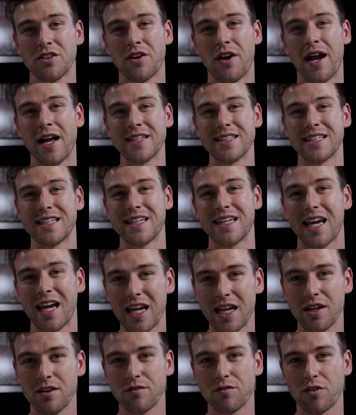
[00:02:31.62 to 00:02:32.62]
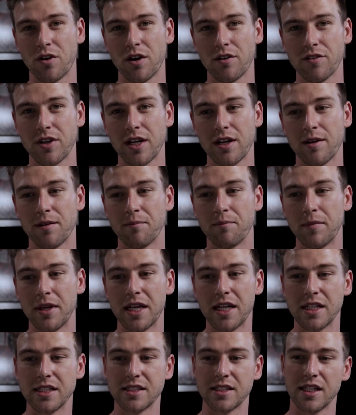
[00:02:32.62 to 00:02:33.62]
has a K in front of it, it
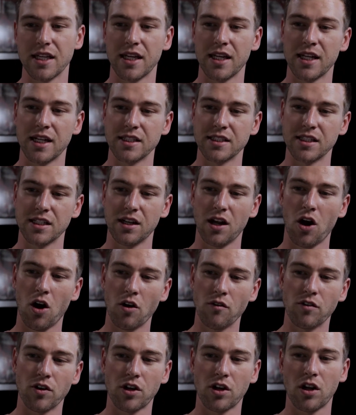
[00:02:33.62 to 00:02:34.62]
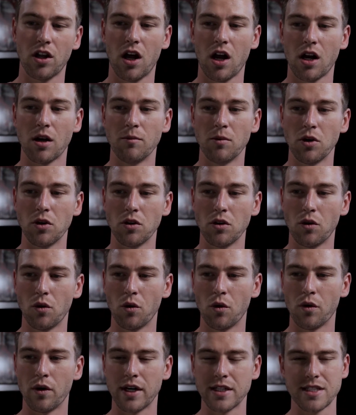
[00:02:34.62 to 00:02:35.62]
means it is an overclockable,
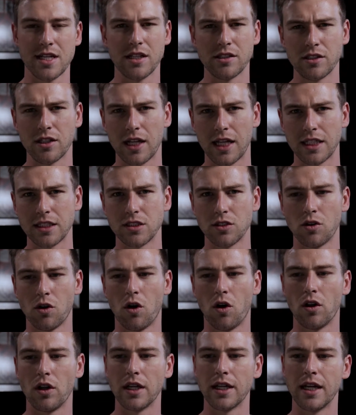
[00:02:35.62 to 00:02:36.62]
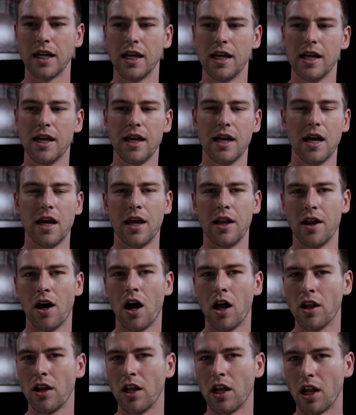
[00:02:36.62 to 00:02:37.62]
or as Intel likes to call it, an
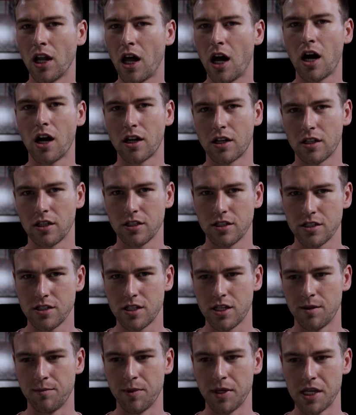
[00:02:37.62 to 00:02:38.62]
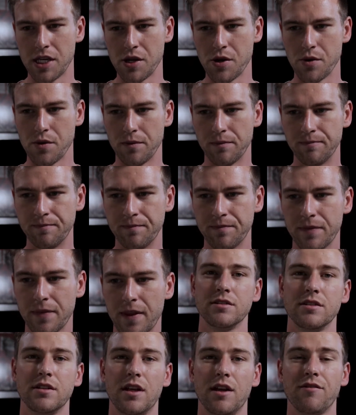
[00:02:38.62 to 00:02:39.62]
unlocked CPU.
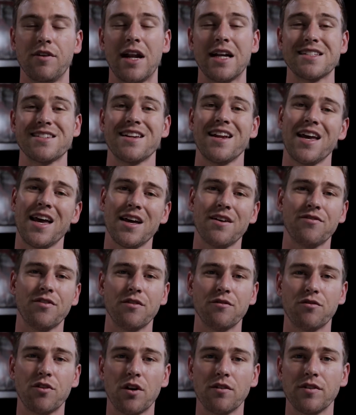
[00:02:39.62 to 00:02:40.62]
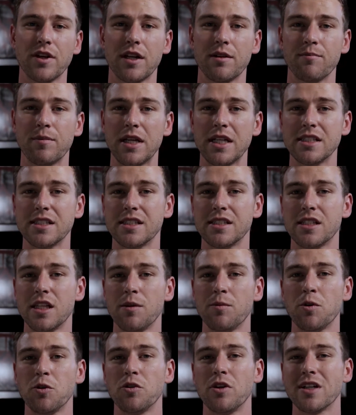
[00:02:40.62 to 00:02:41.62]
If it has an F in front of it, it means the
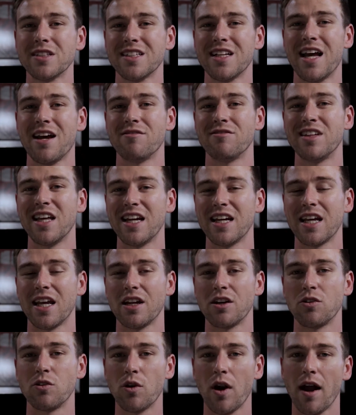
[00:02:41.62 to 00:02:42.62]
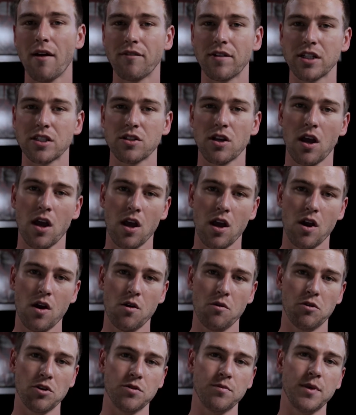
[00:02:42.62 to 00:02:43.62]
CPU doesn't have dedicated graphics,
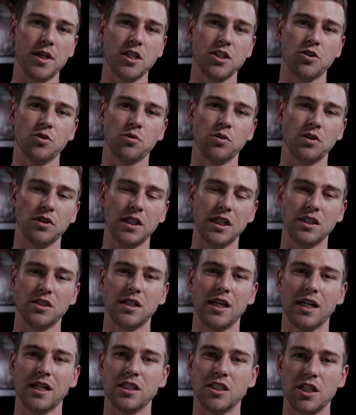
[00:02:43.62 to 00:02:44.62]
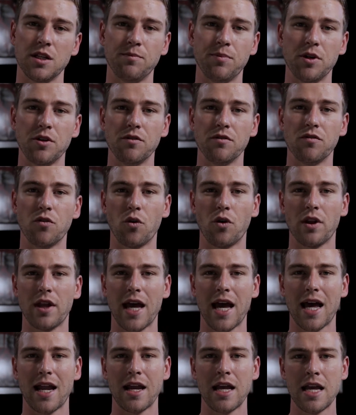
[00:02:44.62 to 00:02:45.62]
which means you will need to get a GPU for
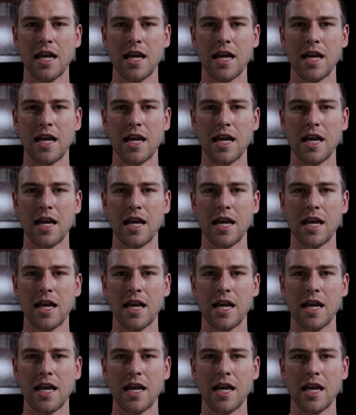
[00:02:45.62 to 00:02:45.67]
that.